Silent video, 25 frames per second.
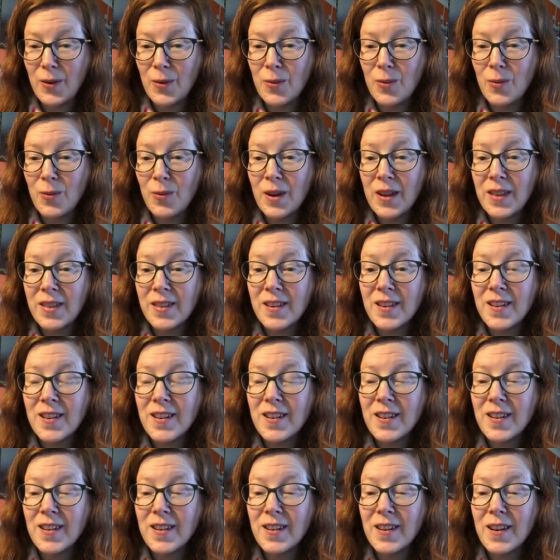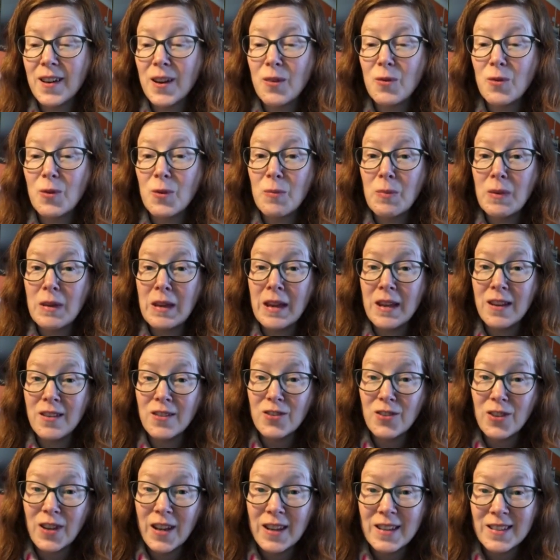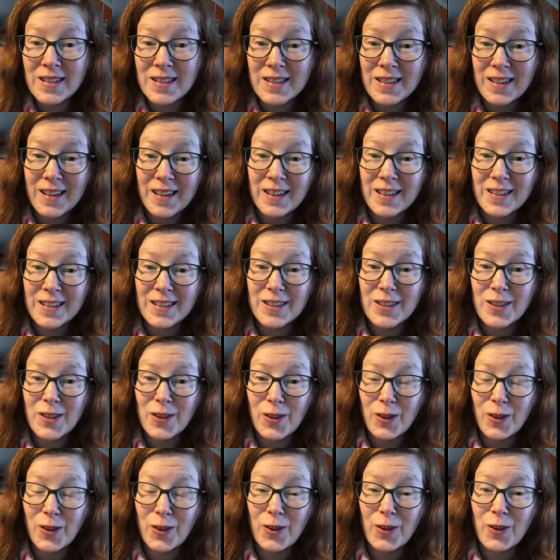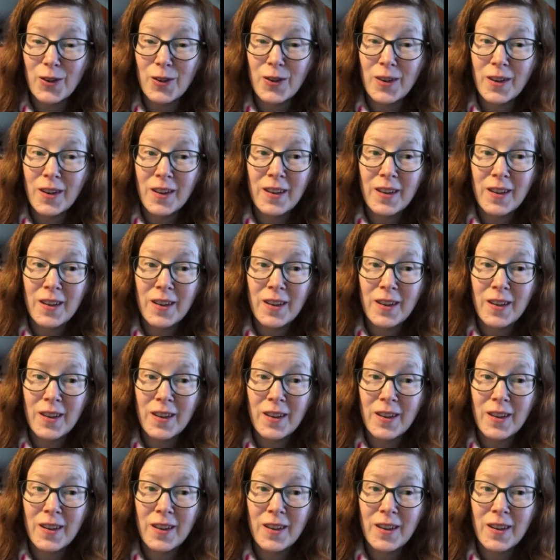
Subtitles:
whether it would be interesting to